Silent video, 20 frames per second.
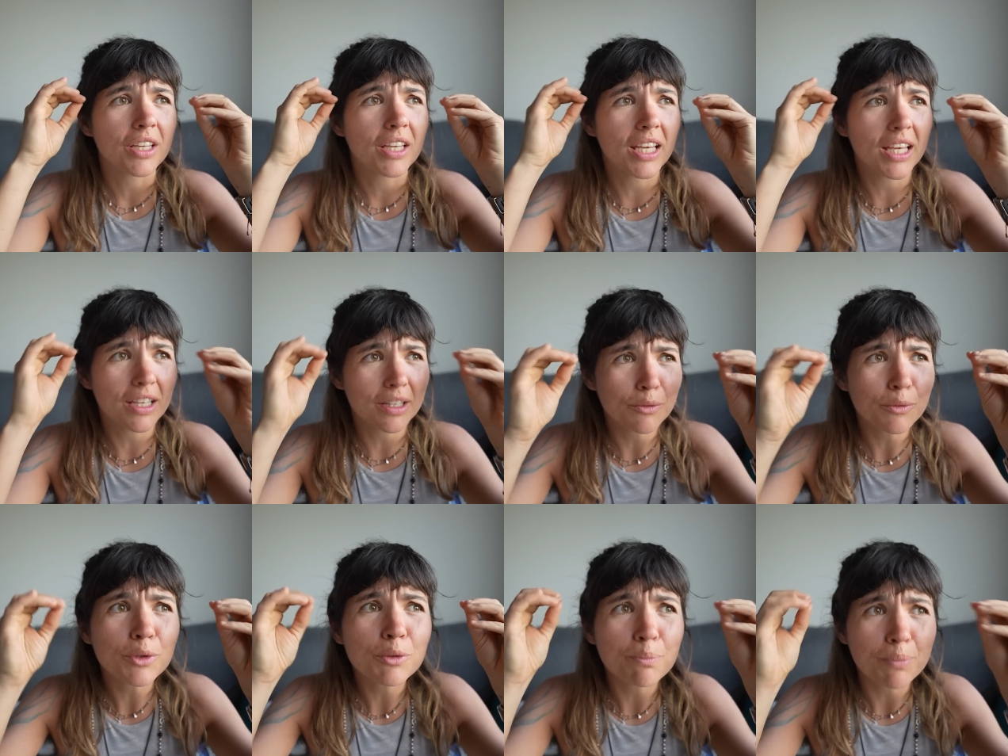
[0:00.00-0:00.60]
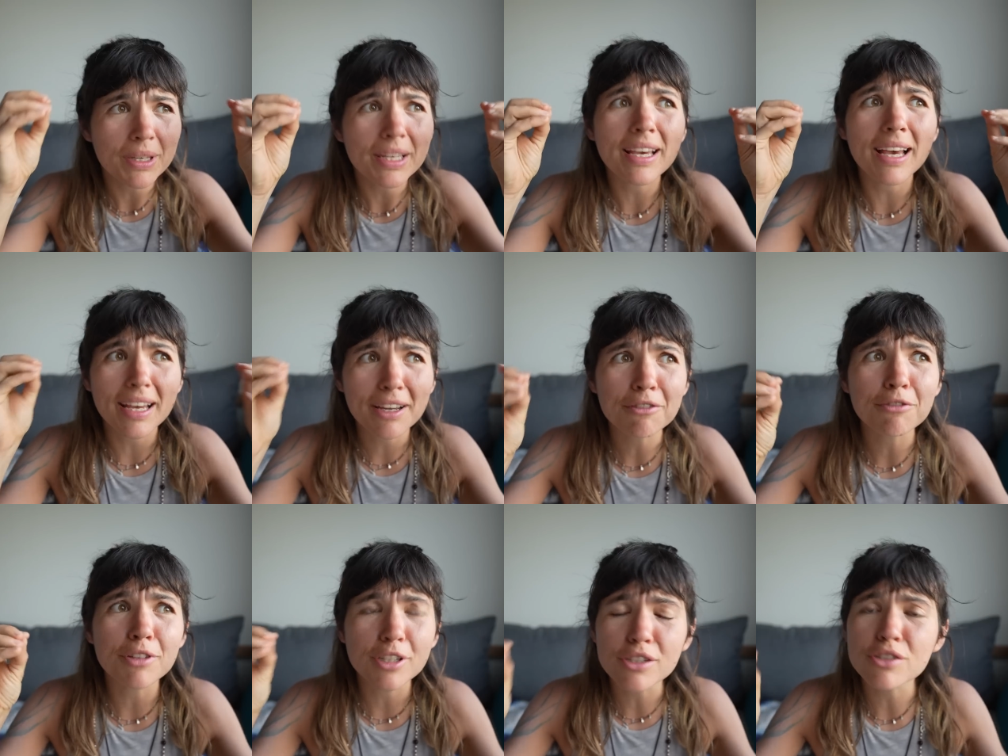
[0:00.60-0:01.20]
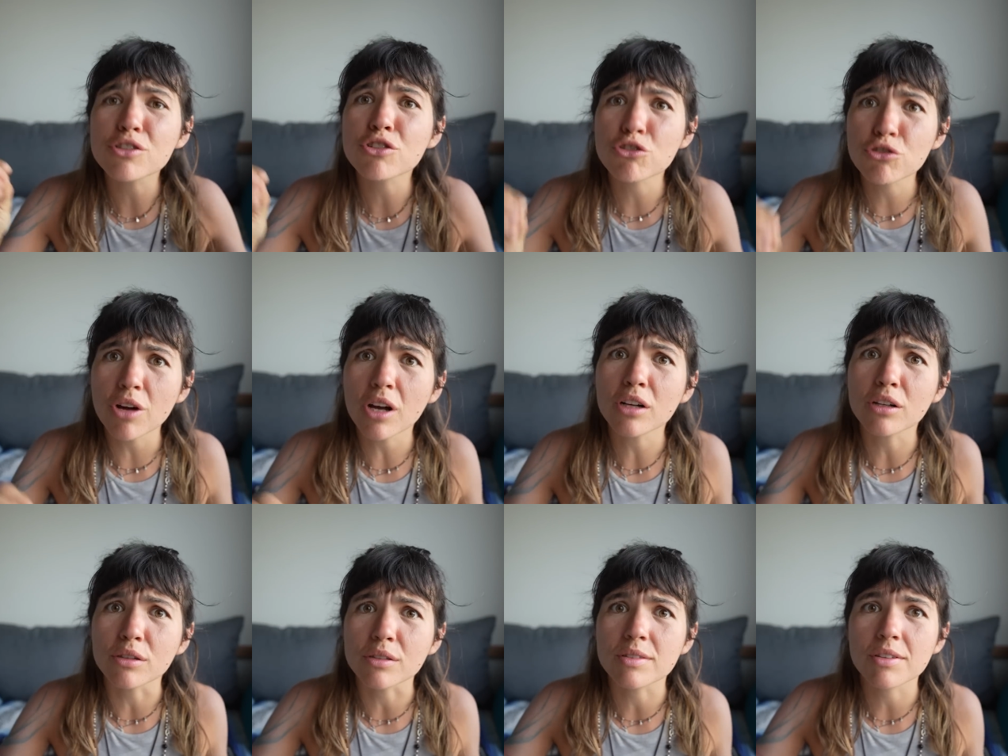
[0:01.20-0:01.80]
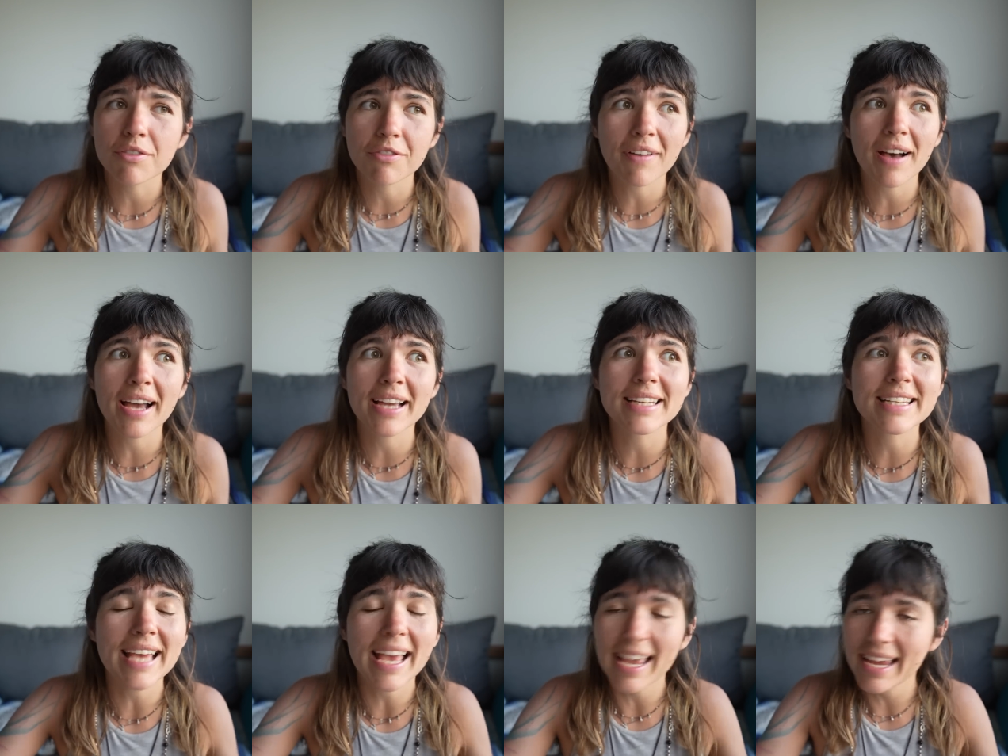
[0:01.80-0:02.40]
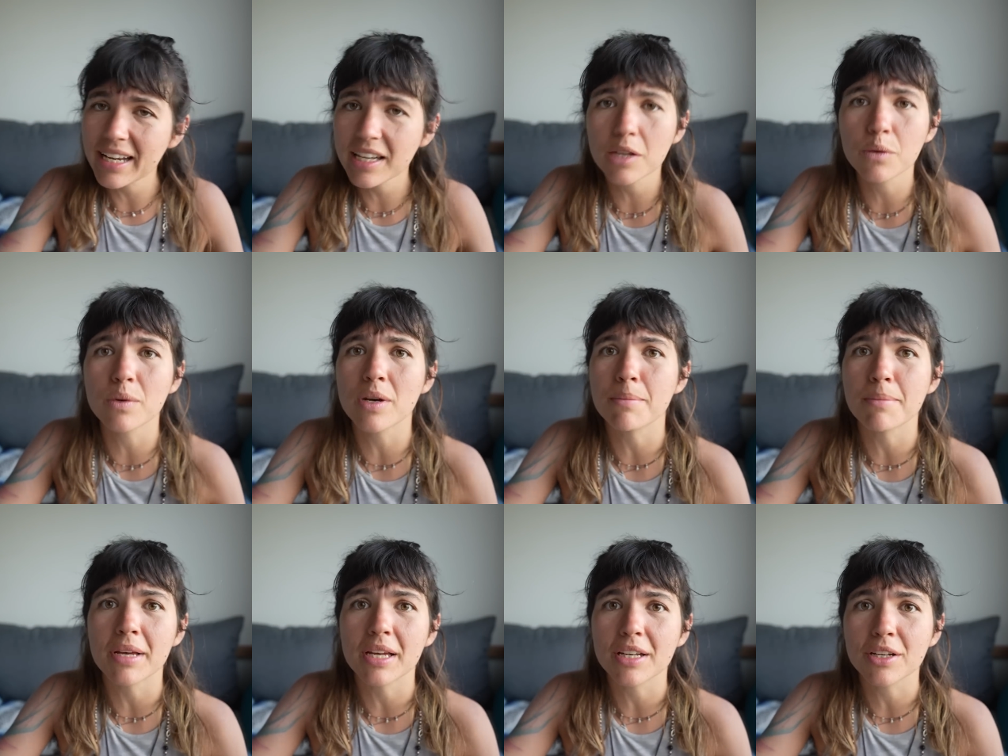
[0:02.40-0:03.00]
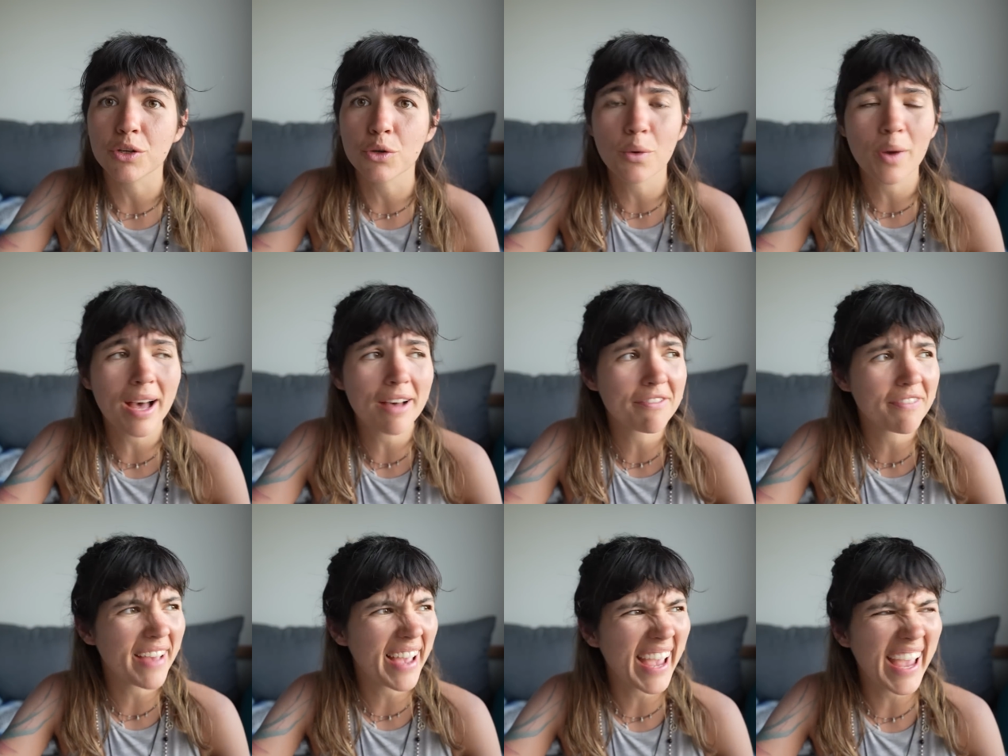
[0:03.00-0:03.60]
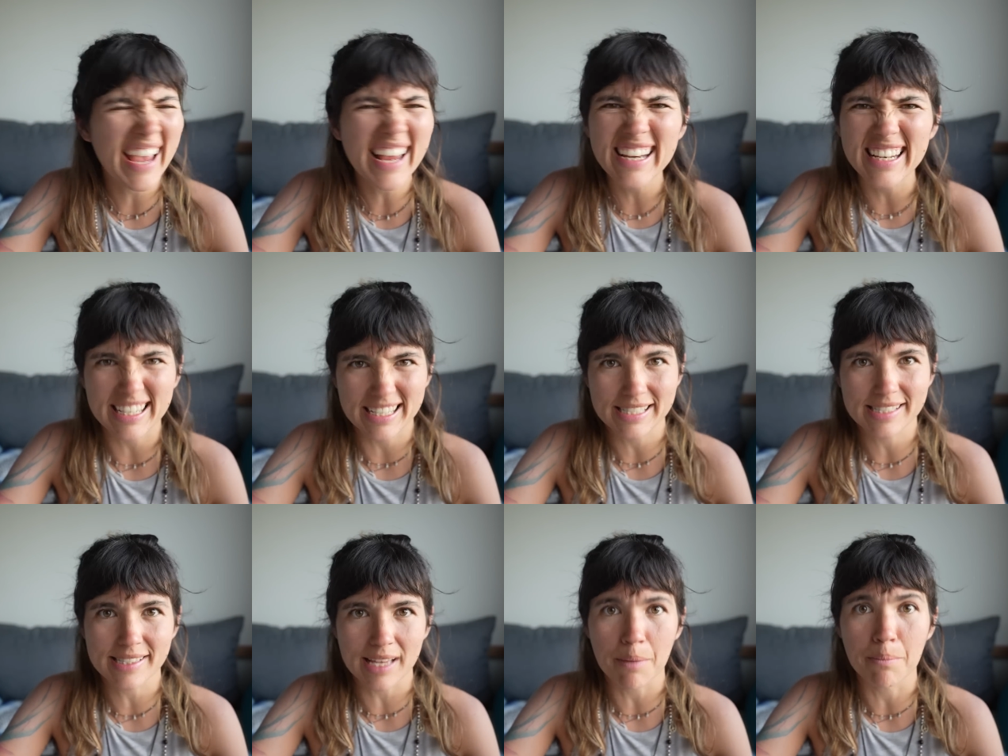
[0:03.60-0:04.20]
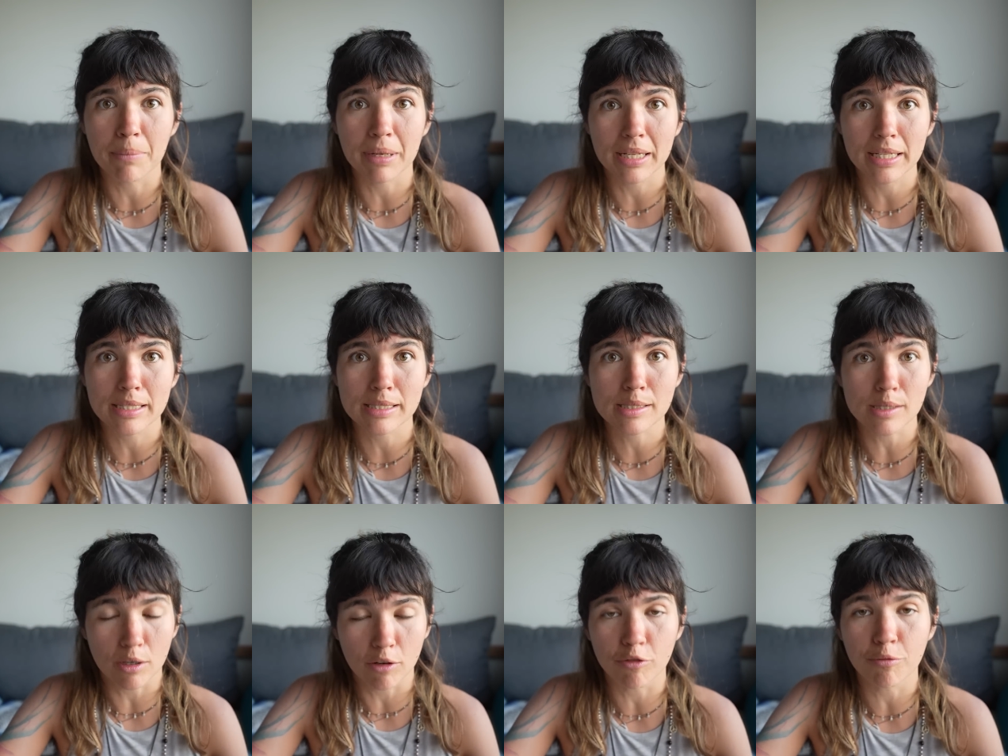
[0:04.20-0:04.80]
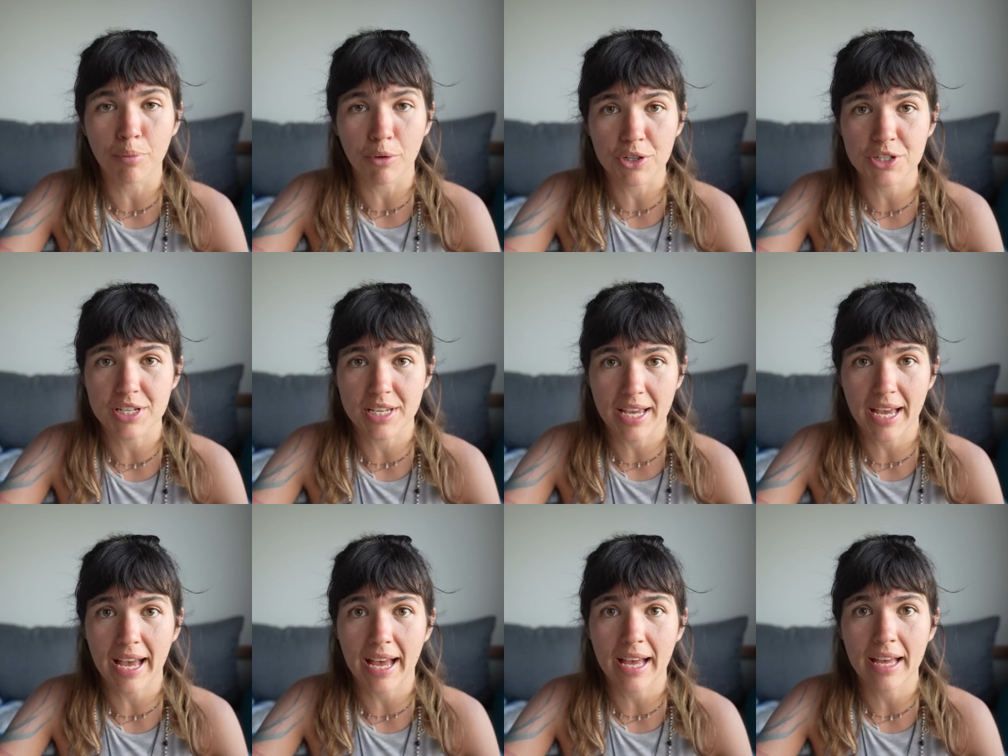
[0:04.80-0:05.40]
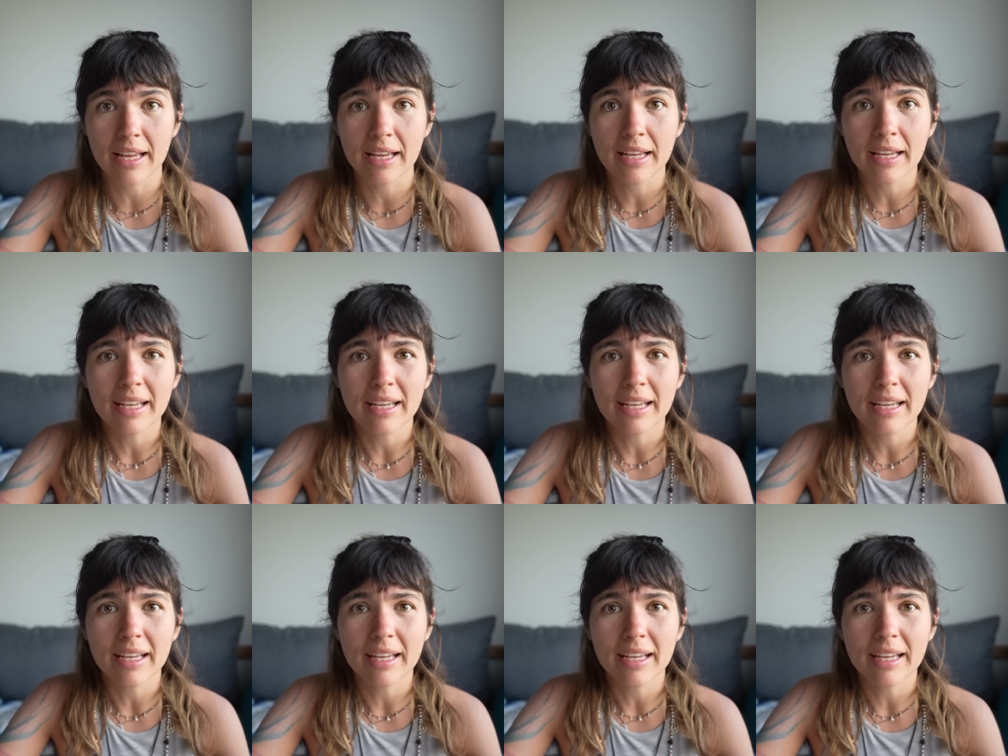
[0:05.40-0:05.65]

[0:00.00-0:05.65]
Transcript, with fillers: It would be a real struggle to find any women who have any semblance of body hair.